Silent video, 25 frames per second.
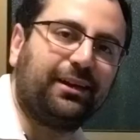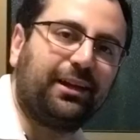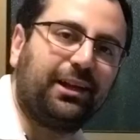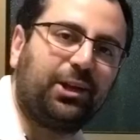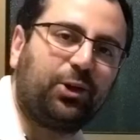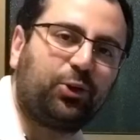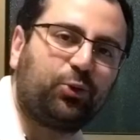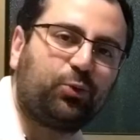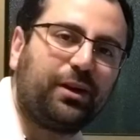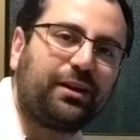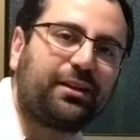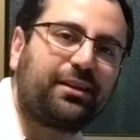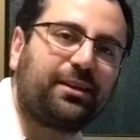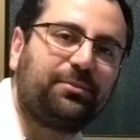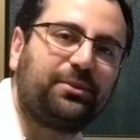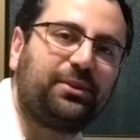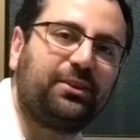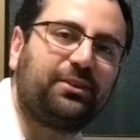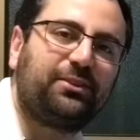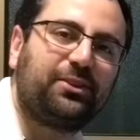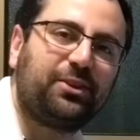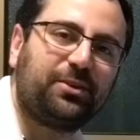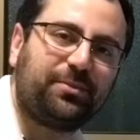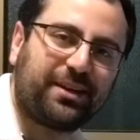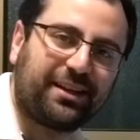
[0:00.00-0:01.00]
Hello and welcome
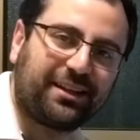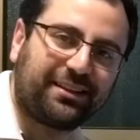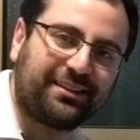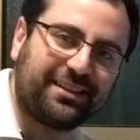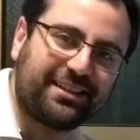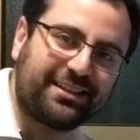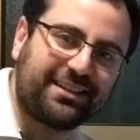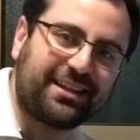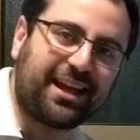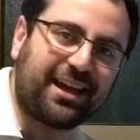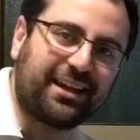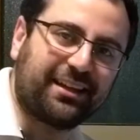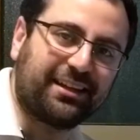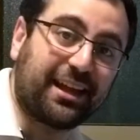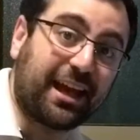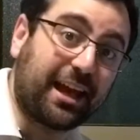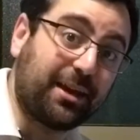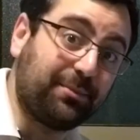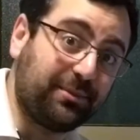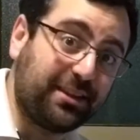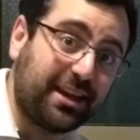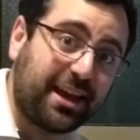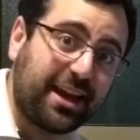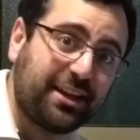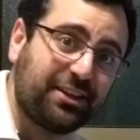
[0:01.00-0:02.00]
to 2-Minute Design.
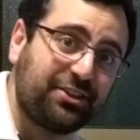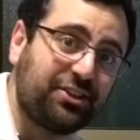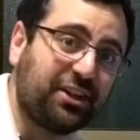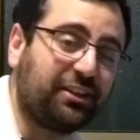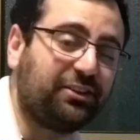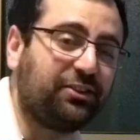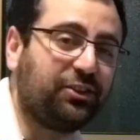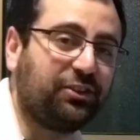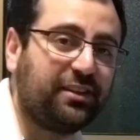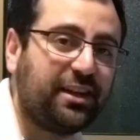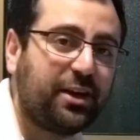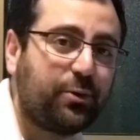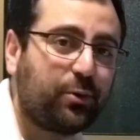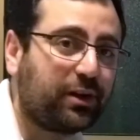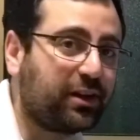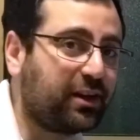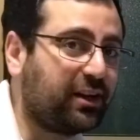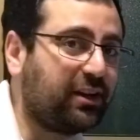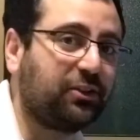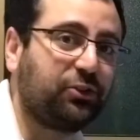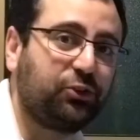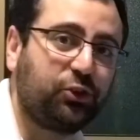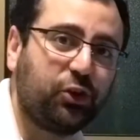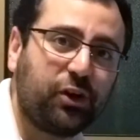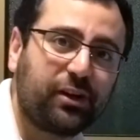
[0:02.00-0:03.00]
I'm Dej and today we're
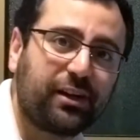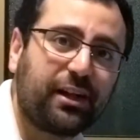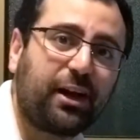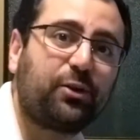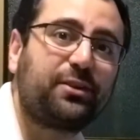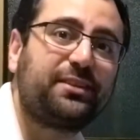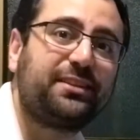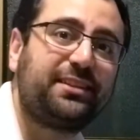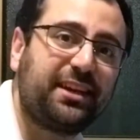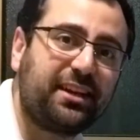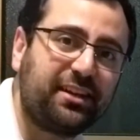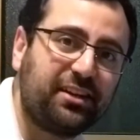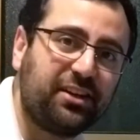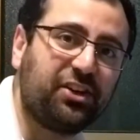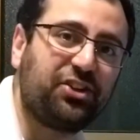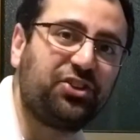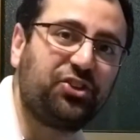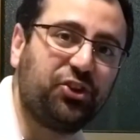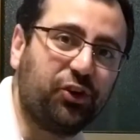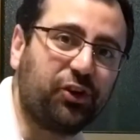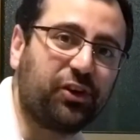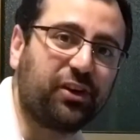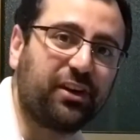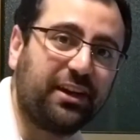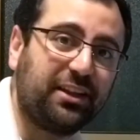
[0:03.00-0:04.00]
gonna turn our
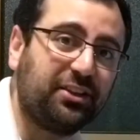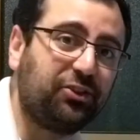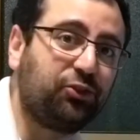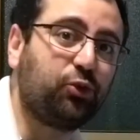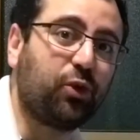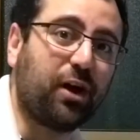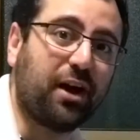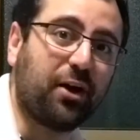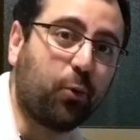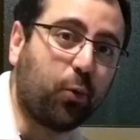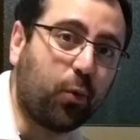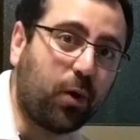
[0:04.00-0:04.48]
signature into a